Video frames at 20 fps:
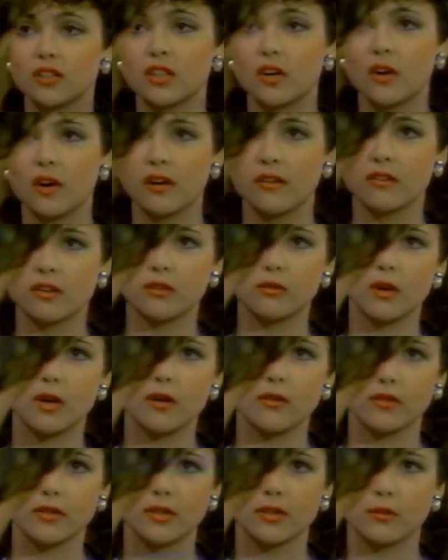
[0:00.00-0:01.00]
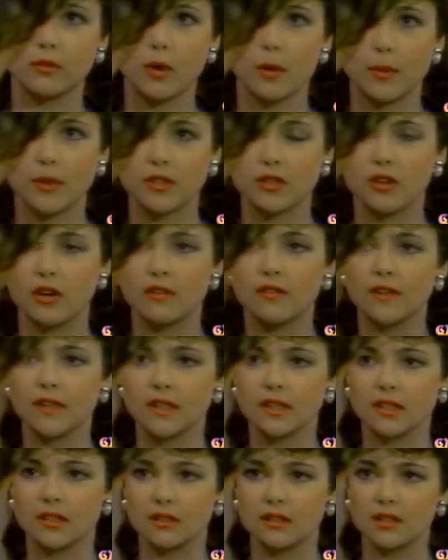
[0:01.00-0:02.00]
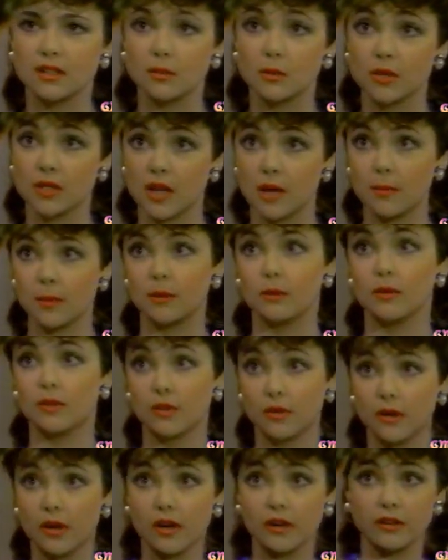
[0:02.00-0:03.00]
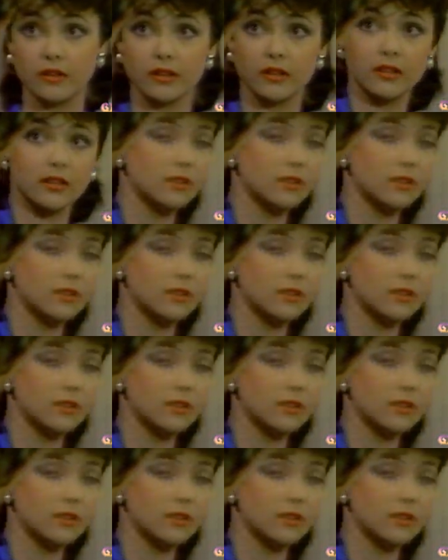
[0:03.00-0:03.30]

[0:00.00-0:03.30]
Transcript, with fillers: No, sorry. I've got to run over to Robert's office and see what's happening with